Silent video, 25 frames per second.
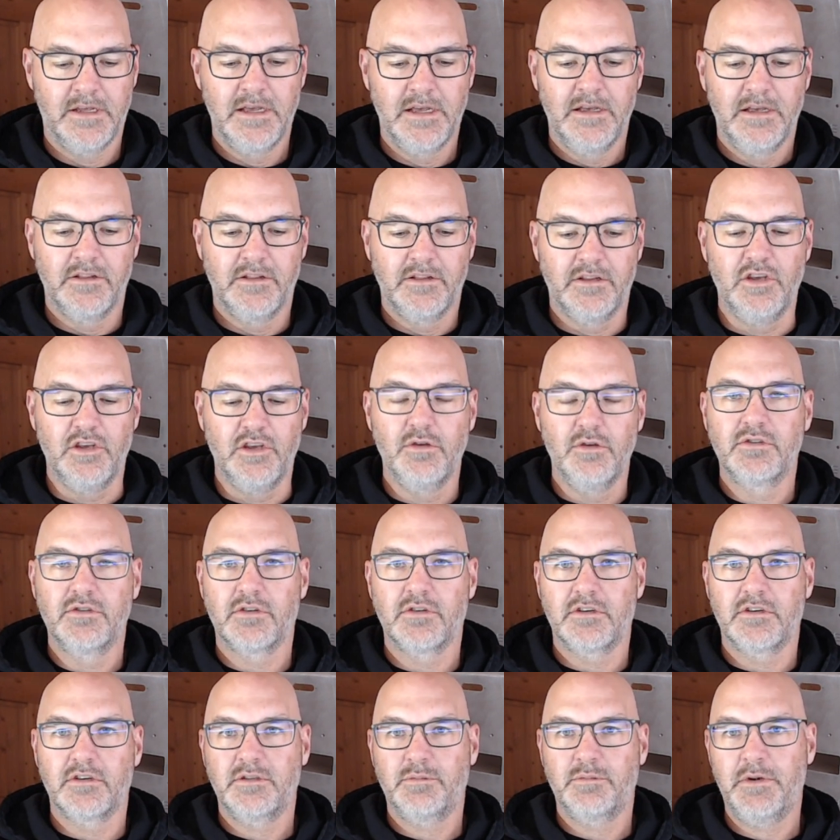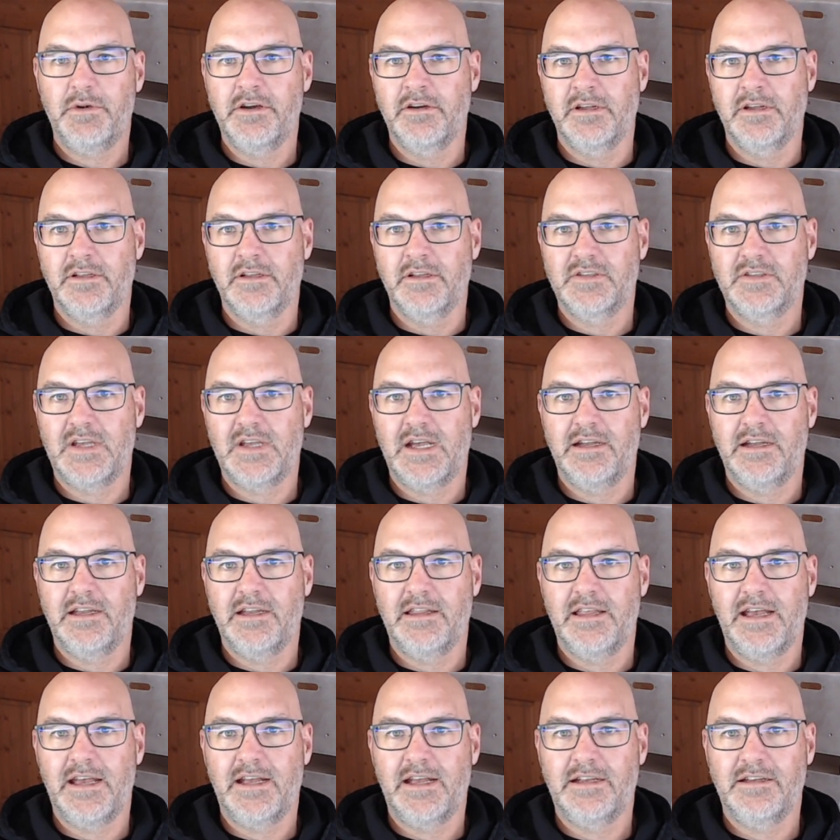the user experience side of
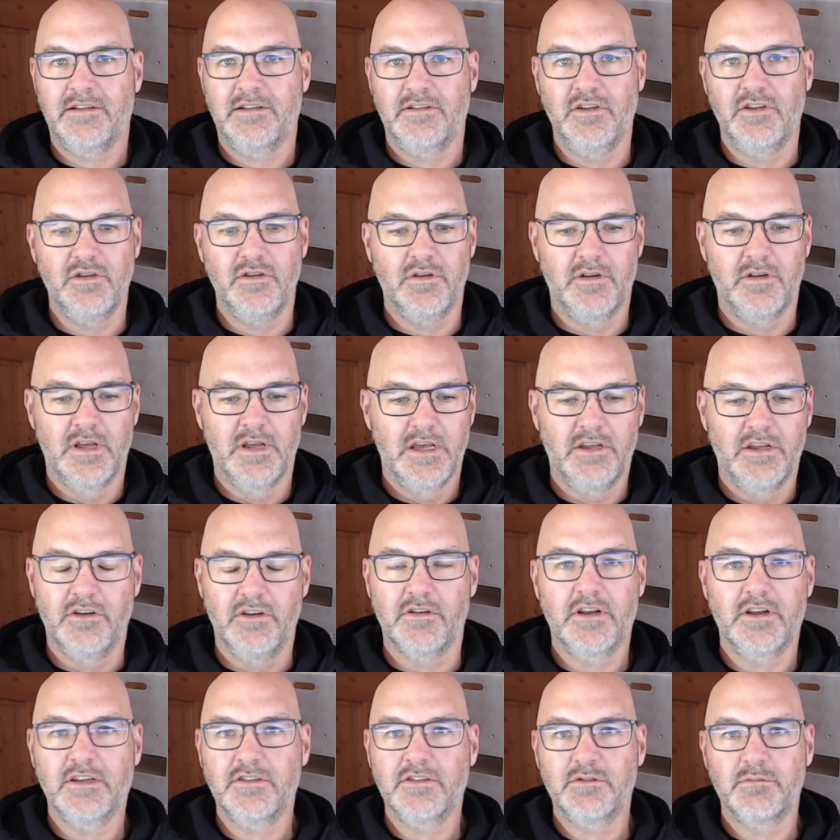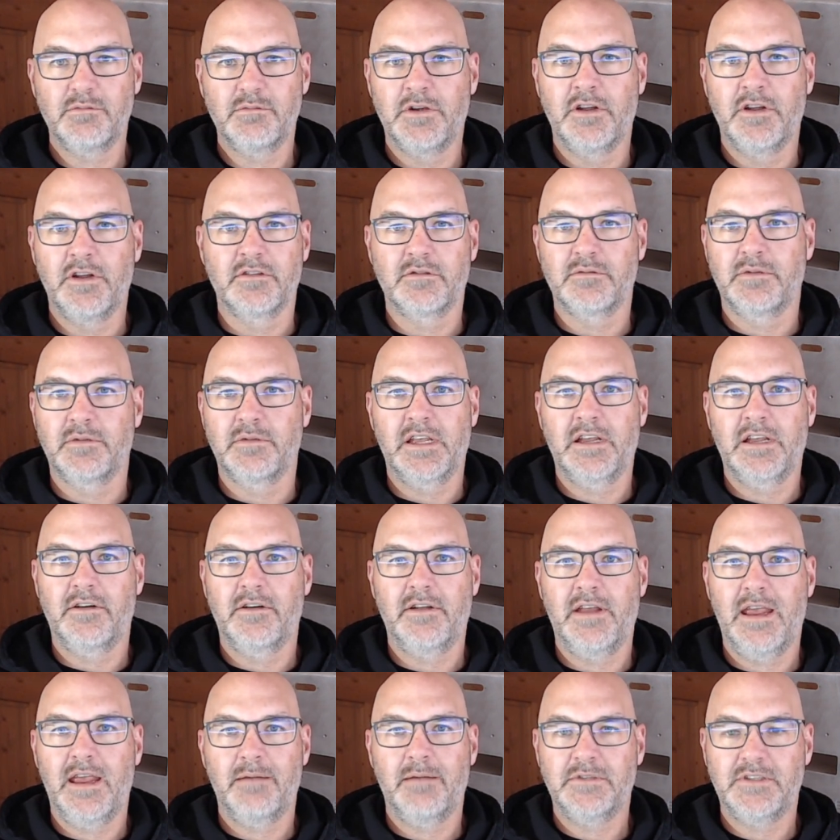that, your customer knows when they go
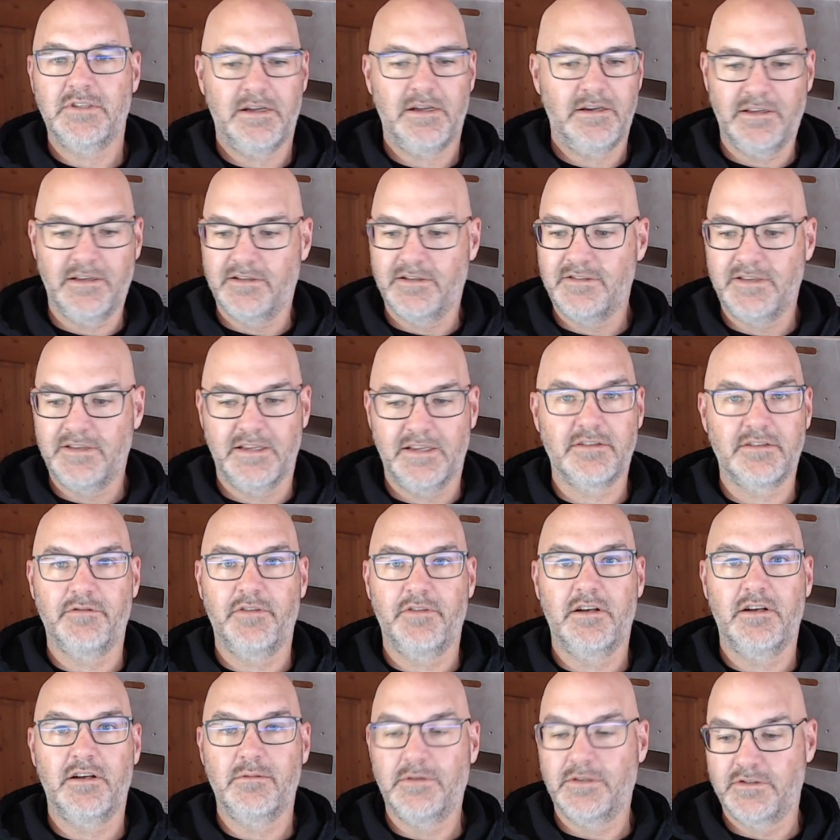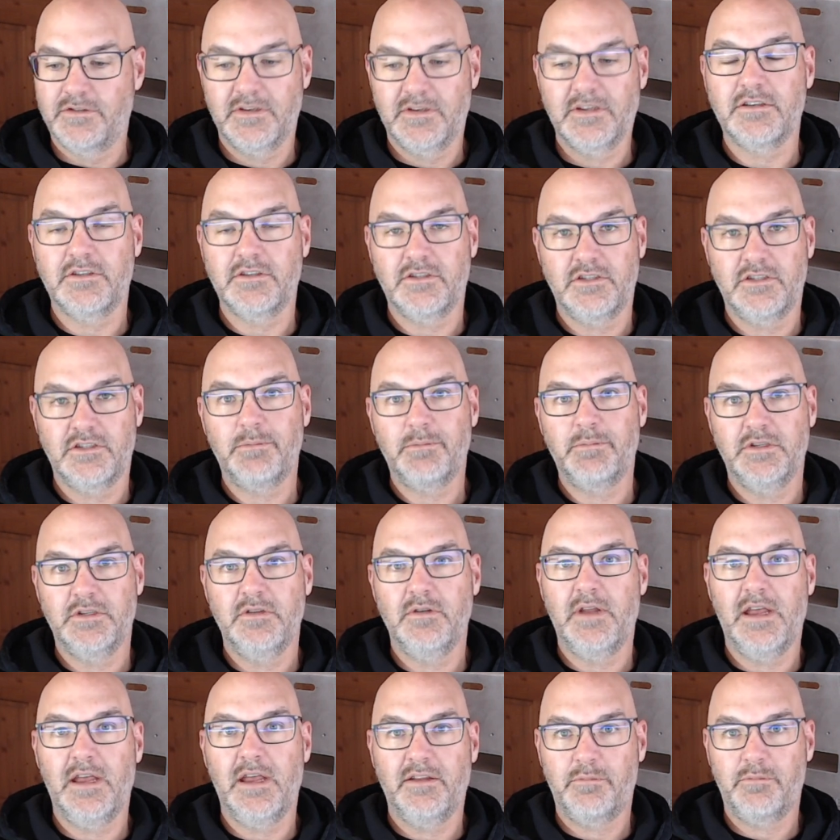to Amazon and it says available, it's going to ship in
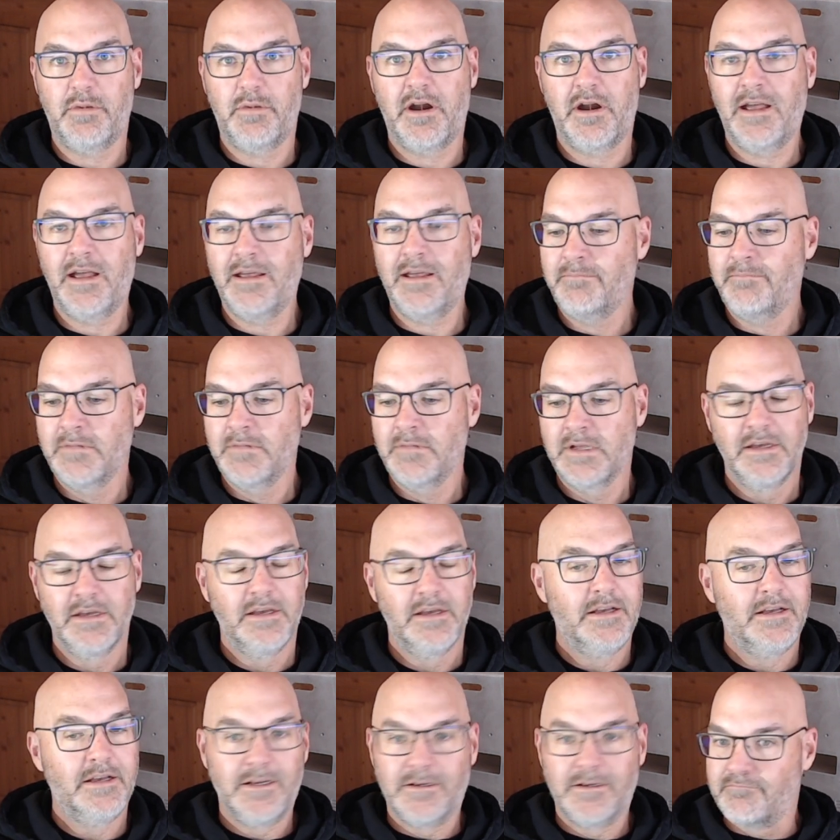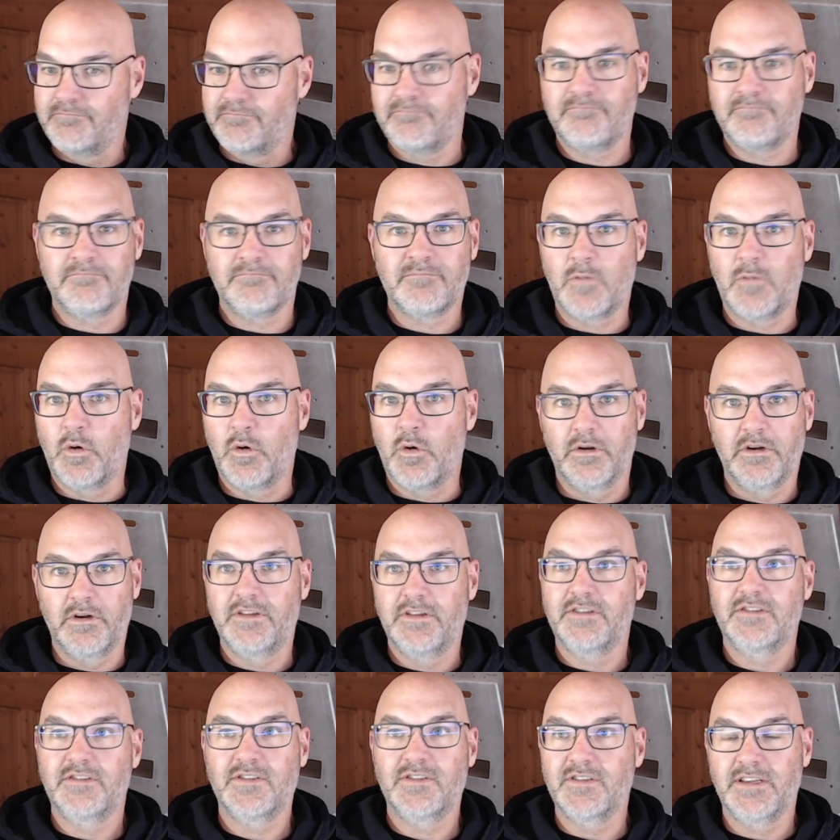2 days prime, or
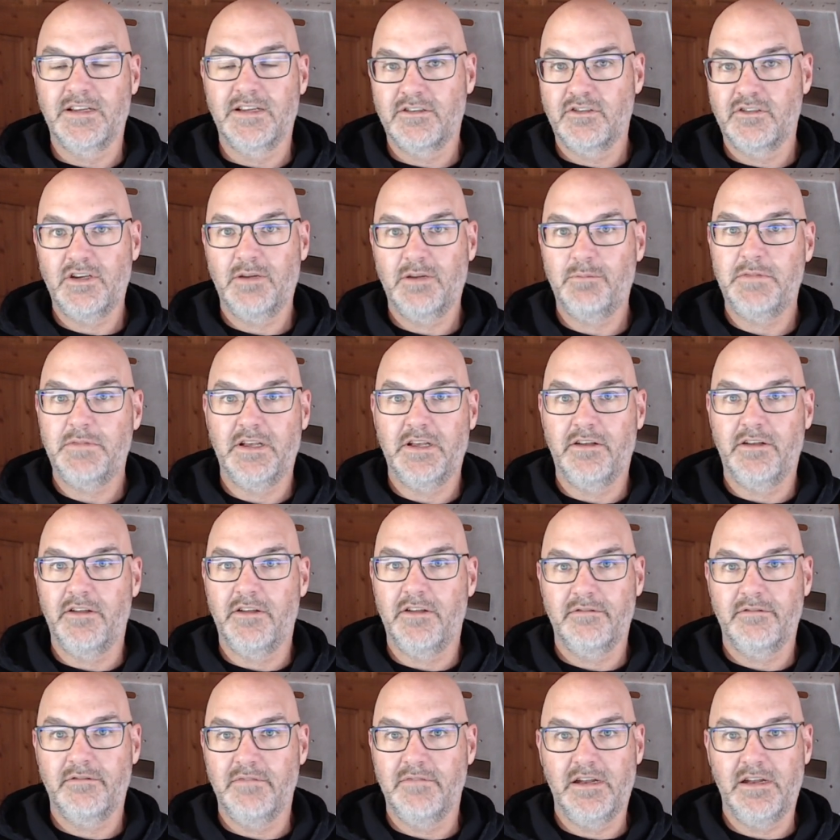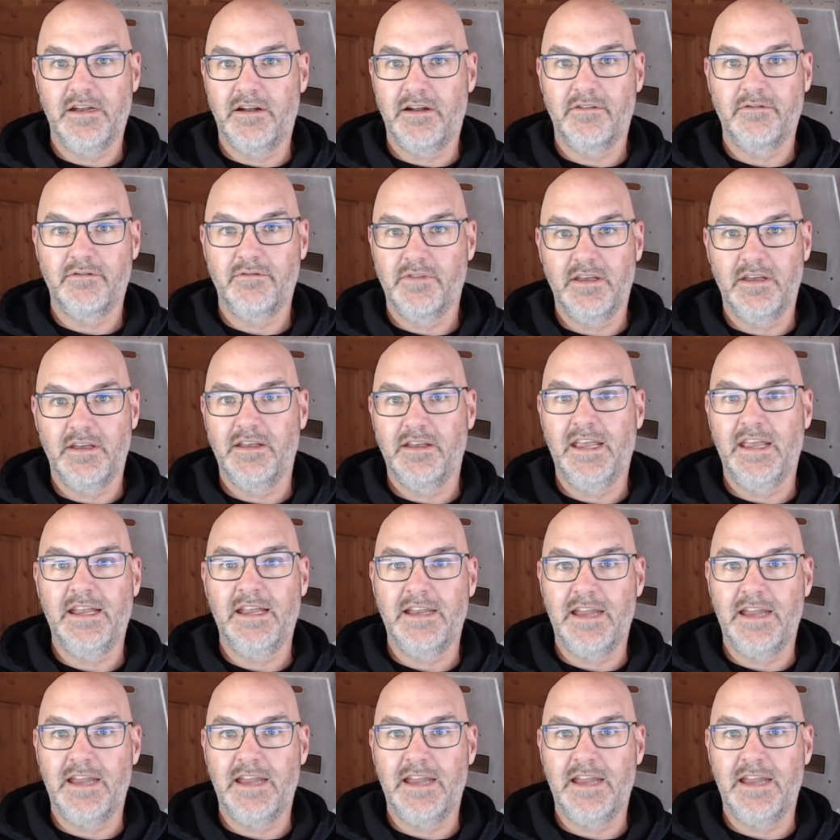this isn't going to ship till the end of